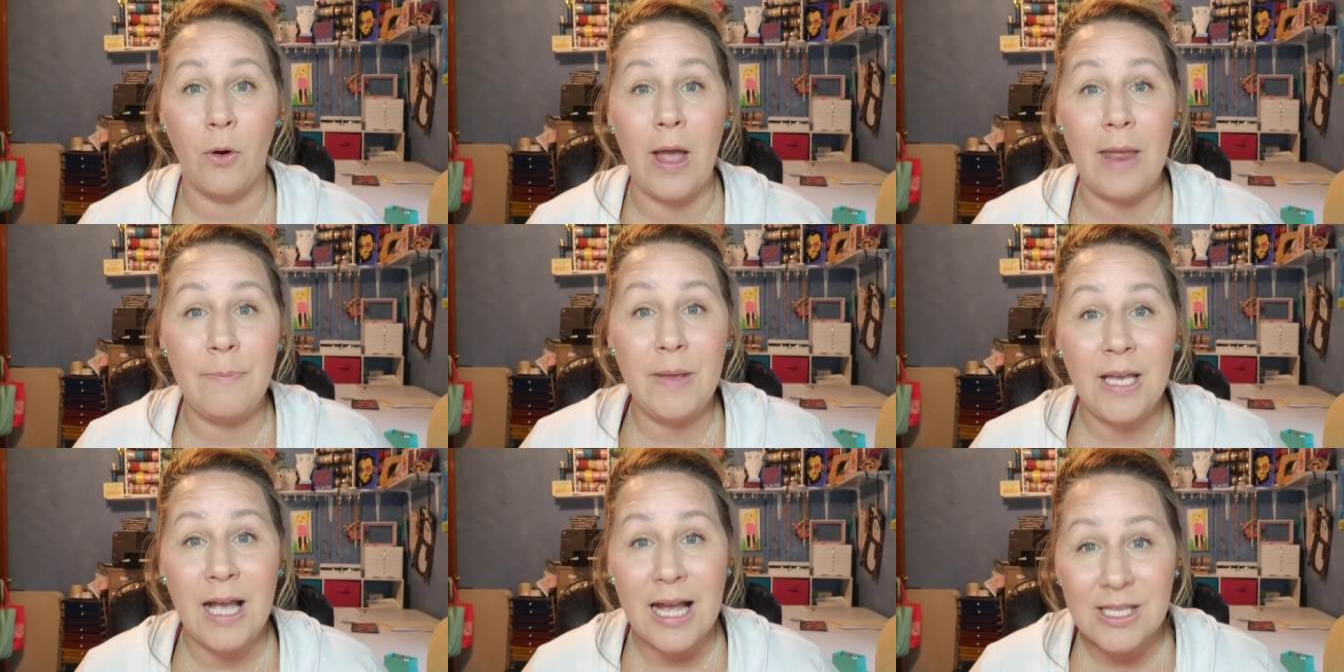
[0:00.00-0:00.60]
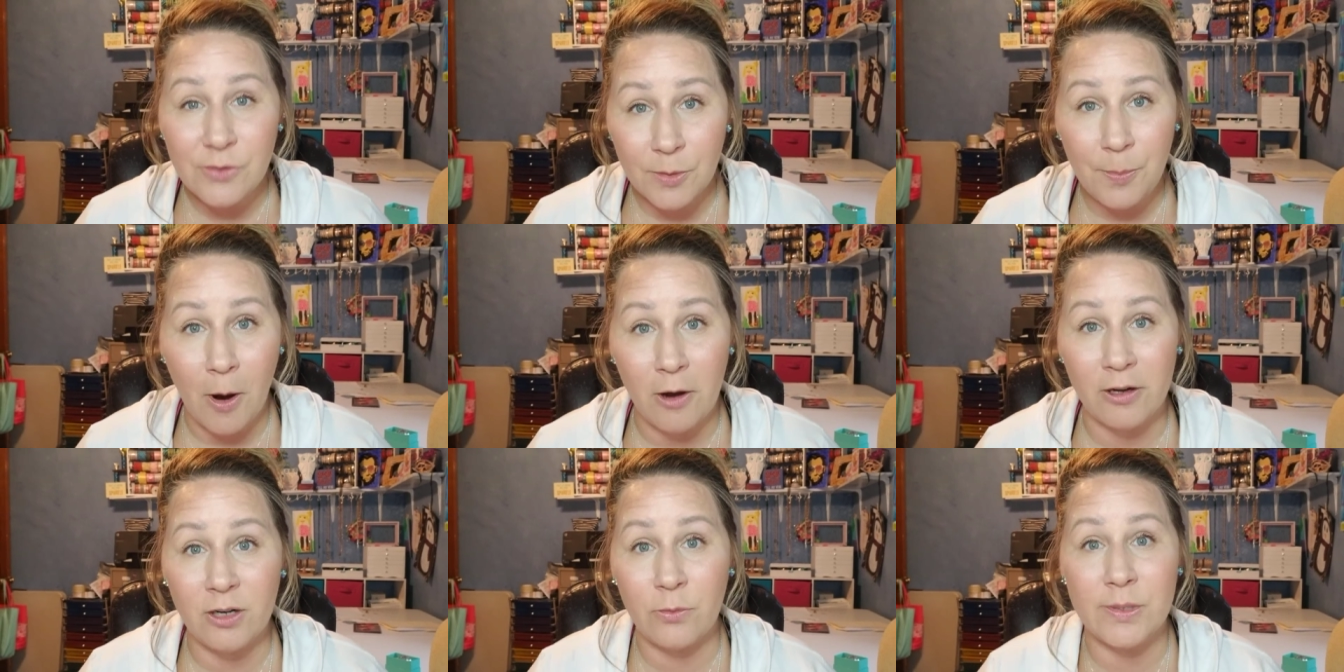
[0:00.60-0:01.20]
And because we're
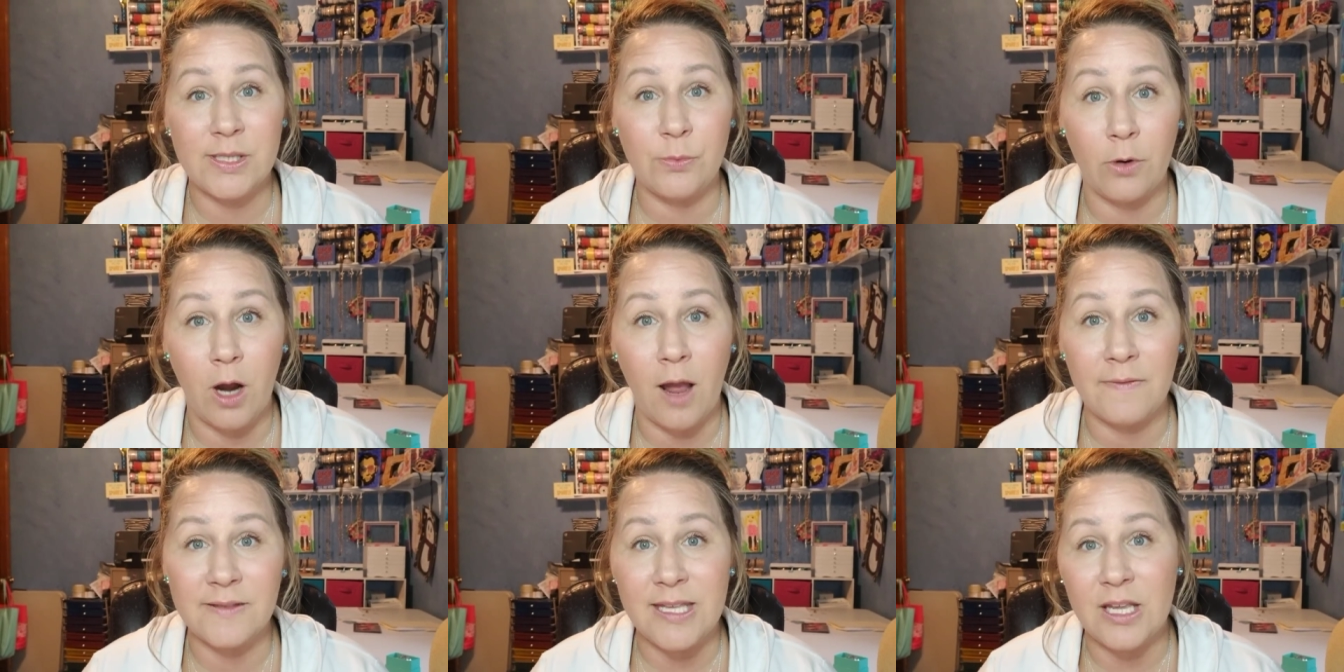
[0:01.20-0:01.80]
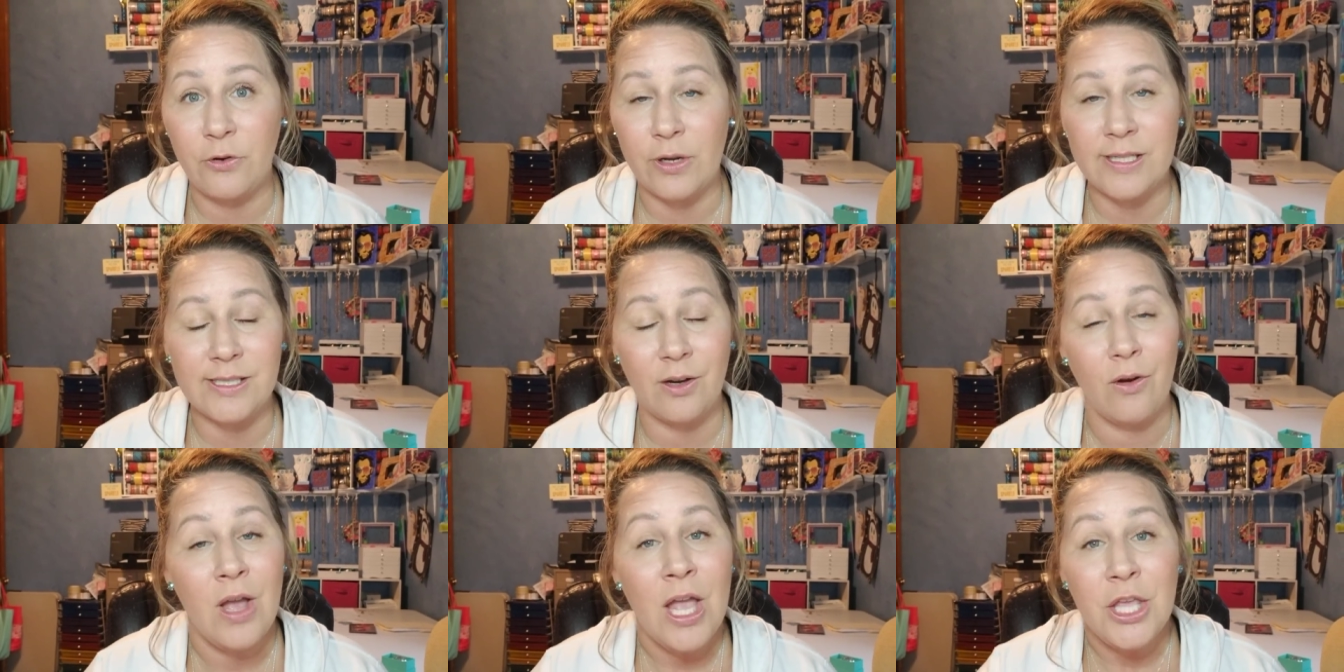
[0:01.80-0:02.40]
partnered with Swarovski
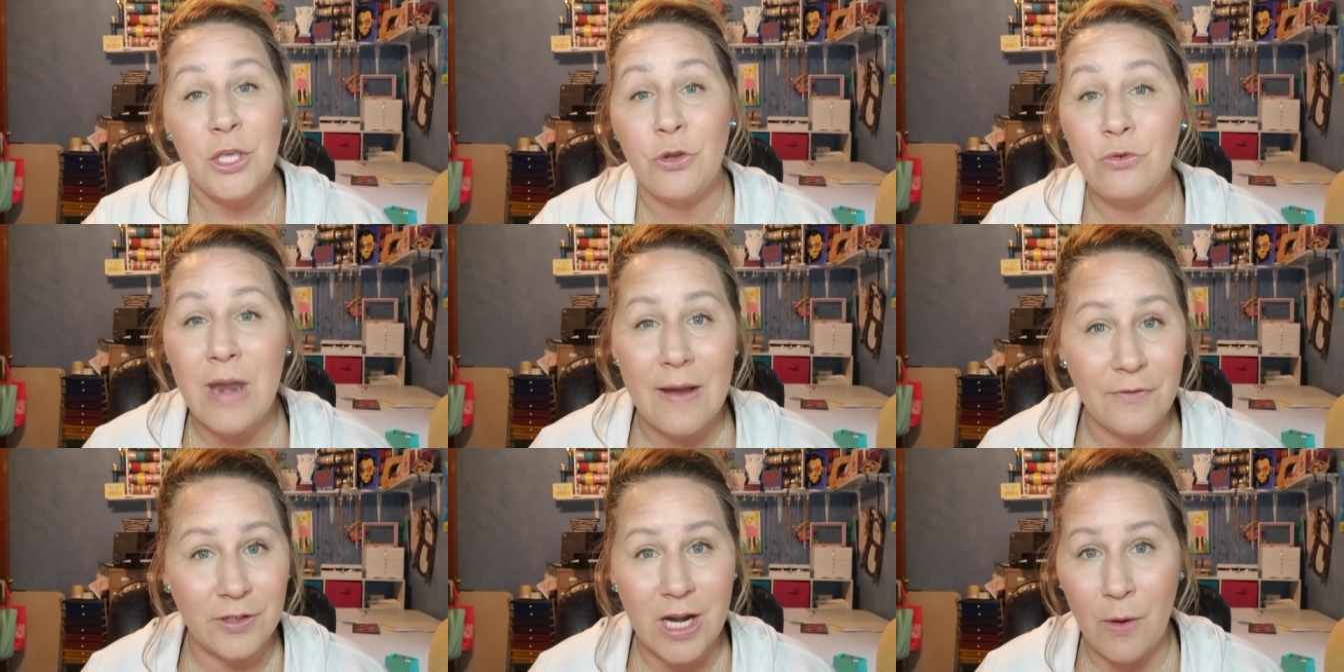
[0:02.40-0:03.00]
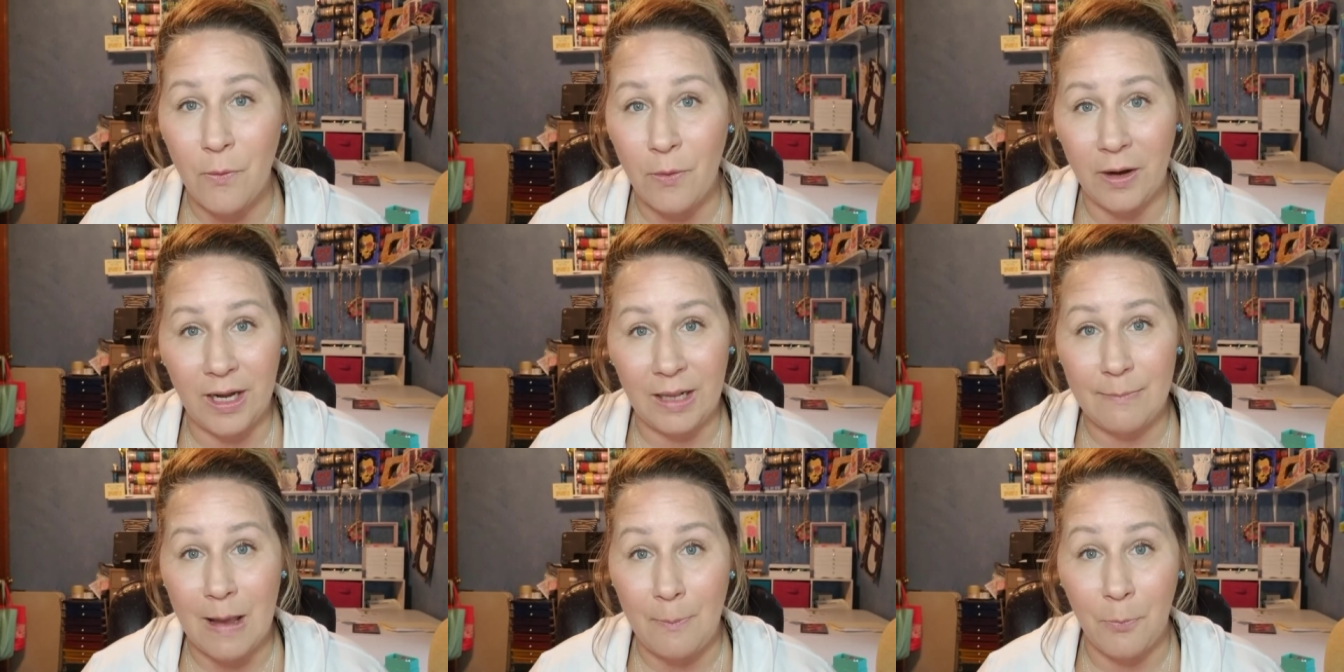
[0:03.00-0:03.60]
Crystal, you never know what we're going to
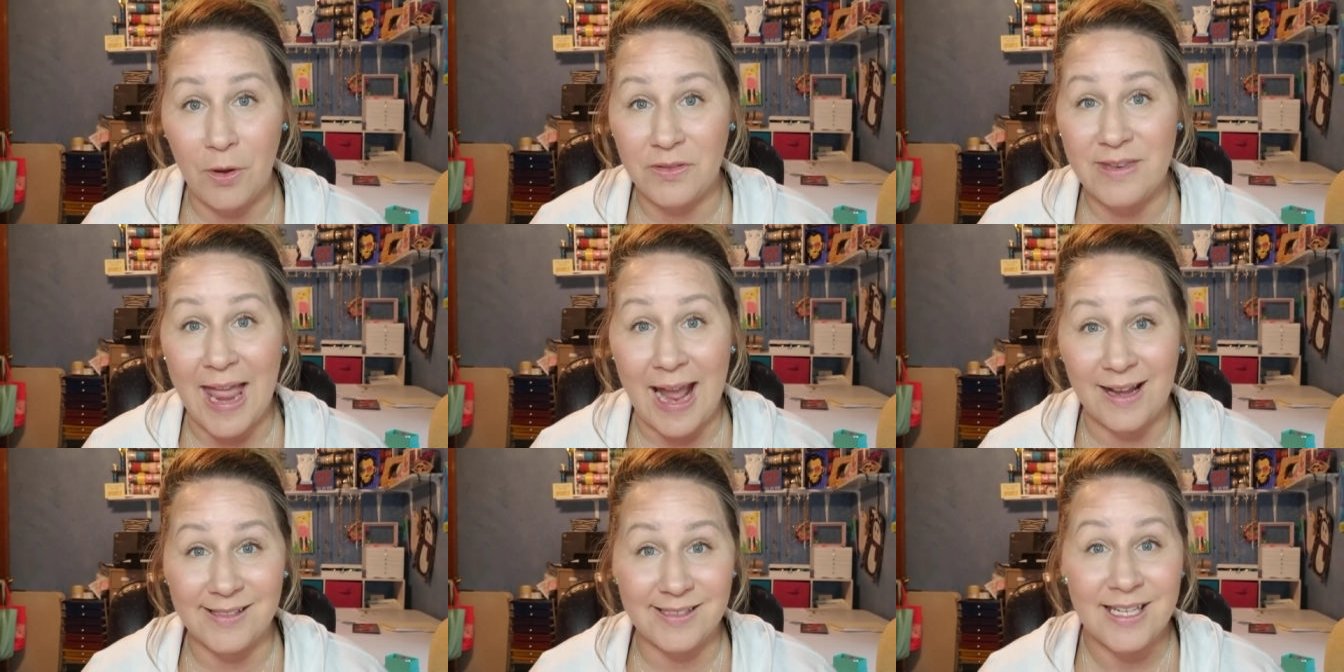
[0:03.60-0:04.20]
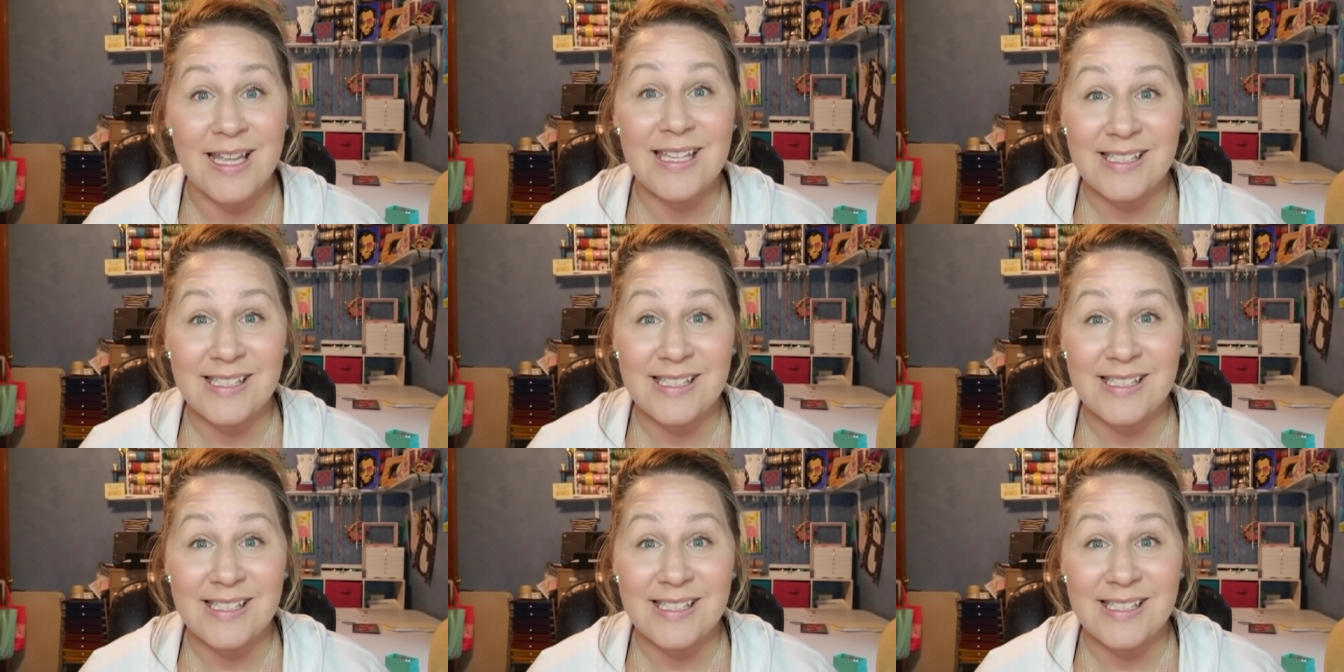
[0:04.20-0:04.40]
come up with next.